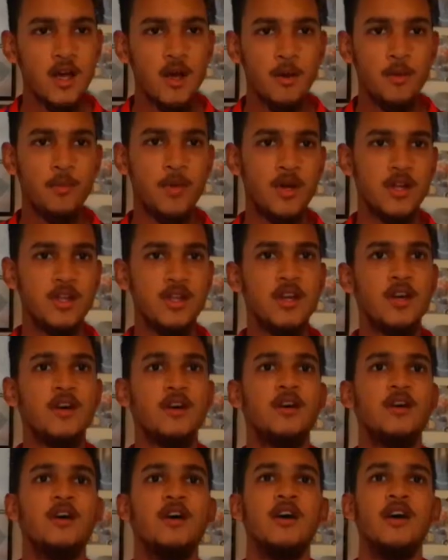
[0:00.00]
But yeah,
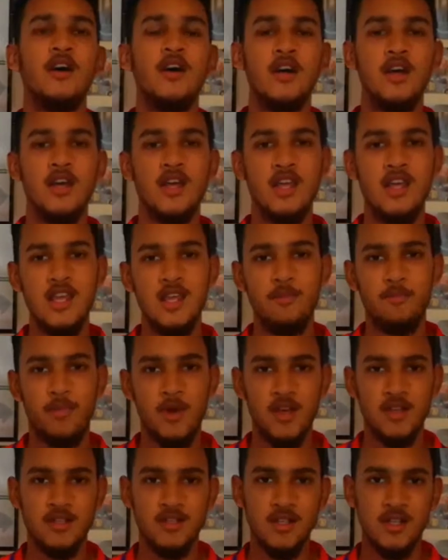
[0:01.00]
he
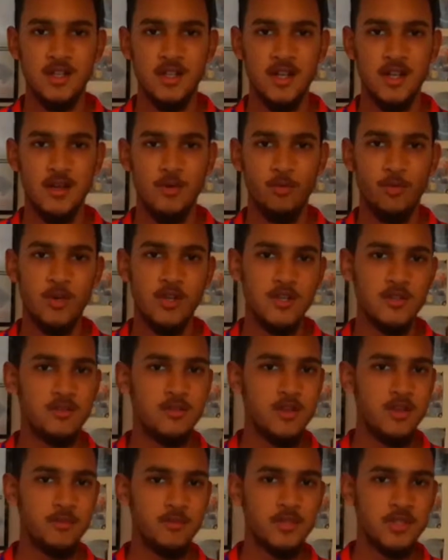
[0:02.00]
basically, with his
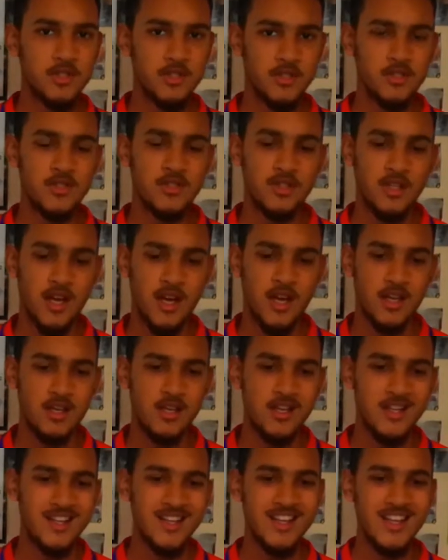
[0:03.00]
Real Madrid side,
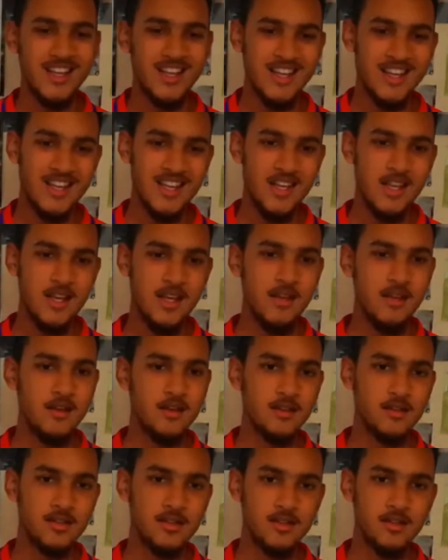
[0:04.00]
he
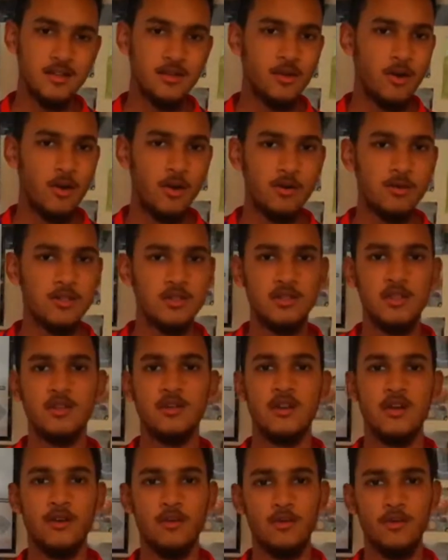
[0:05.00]
still holds the
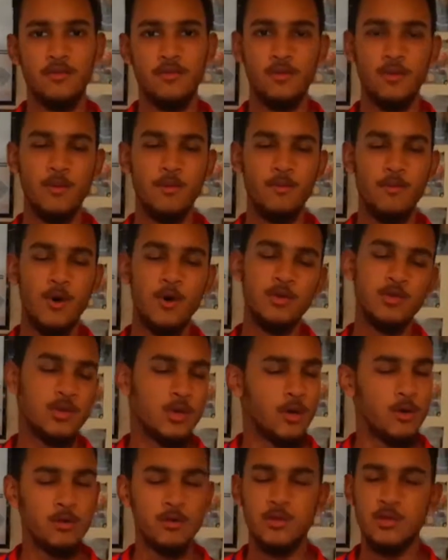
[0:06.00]
record for the most
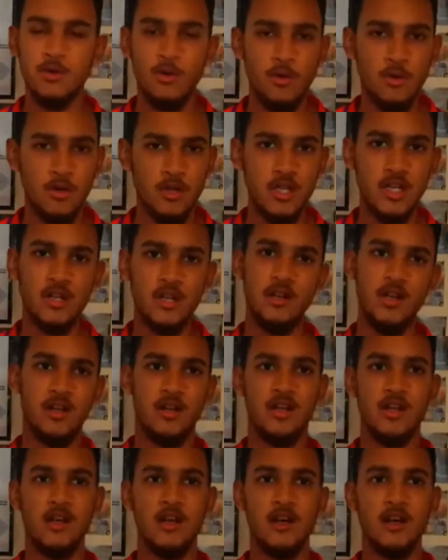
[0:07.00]
goals scored in La
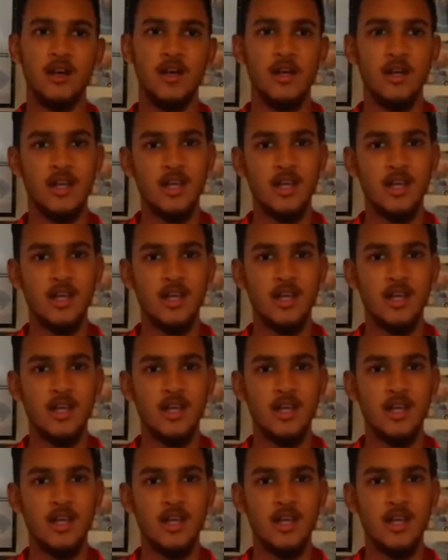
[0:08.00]
Liga.